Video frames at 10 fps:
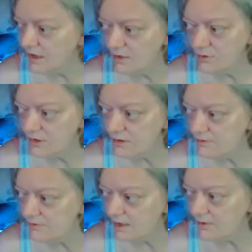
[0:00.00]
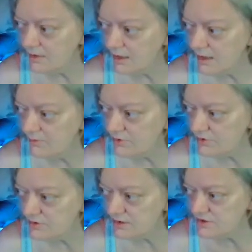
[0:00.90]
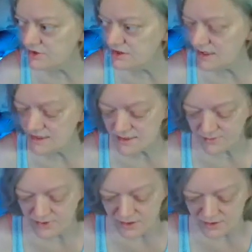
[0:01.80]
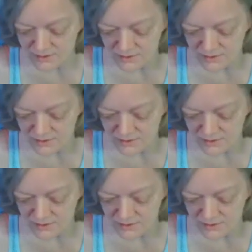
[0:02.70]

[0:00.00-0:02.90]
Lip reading: I would have hammered her till she said something.